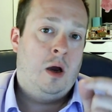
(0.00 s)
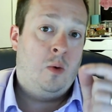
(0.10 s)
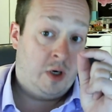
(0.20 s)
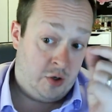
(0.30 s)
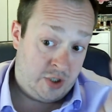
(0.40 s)

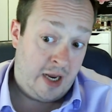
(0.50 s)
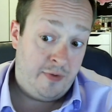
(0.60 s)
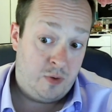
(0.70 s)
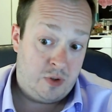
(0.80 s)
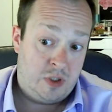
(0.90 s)
I would
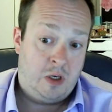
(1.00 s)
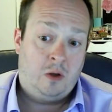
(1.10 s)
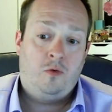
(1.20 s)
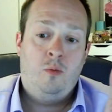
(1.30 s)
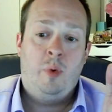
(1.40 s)
understand those
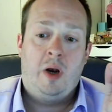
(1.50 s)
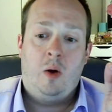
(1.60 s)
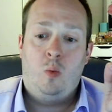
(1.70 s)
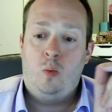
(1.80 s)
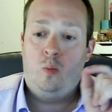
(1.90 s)
things, but
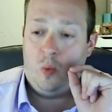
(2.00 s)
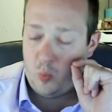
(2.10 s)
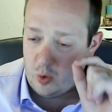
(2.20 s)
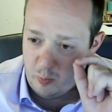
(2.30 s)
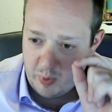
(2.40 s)
it
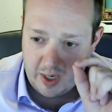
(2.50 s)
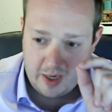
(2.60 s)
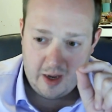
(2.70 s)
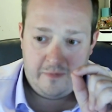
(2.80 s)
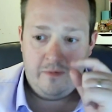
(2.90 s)
wouldn't be
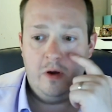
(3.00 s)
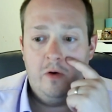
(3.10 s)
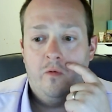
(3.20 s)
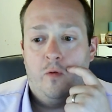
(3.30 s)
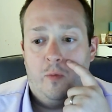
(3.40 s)
enough
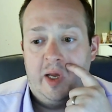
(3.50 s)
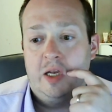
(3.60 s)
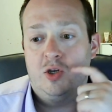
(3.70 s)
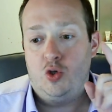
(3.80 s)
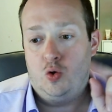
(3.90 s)
for
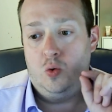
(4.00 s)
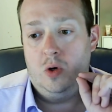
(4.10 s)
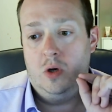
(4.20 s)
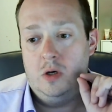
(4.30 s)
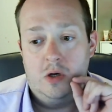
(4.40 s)
me
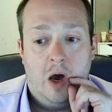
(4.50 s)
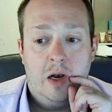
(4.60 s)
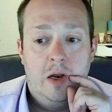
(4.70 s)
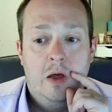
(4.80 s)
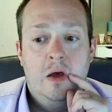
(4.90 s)
to
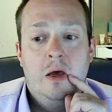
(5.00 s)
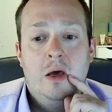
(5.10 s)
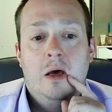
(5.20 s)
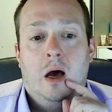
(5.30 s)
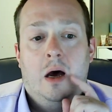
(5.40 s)
not
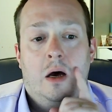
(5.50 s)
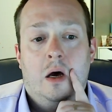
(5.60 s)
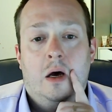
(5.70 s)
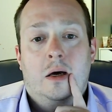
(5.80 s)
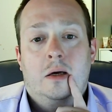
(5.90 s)

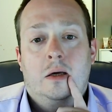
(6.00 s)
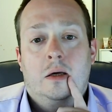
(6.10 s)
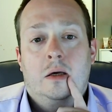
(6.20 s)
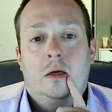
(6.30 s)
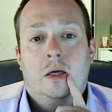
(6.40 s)
tell
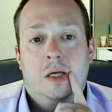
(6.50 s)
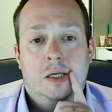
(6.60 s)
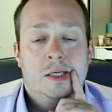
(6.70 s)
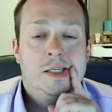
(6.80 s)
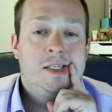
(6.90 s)

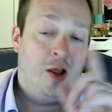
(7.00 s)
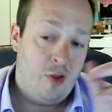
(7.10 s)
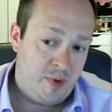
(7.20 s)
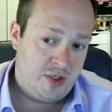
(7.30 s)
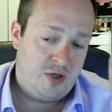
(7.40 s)

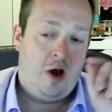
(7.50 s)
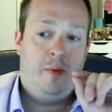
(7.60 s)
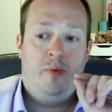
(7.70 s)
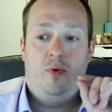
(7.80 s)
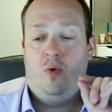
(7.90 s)
them to
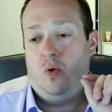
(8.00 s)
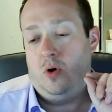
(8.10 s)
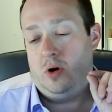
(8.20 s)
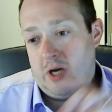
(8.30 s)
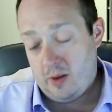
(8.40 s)
stop,
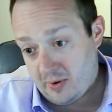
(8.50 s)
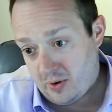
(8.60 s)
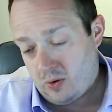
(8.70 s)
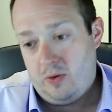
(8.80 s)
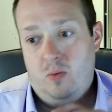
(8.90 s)
or tell them
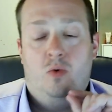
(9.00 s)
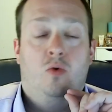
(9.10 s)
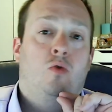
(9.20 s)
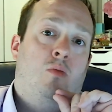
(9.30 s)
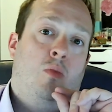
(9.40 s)
to go to their
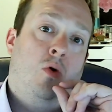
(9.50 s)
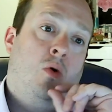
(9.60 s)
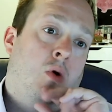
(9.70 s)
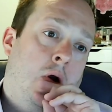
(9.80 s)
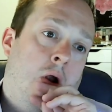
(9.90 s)
room,
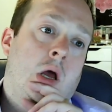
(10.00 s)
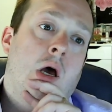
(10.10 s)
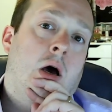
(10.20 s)
or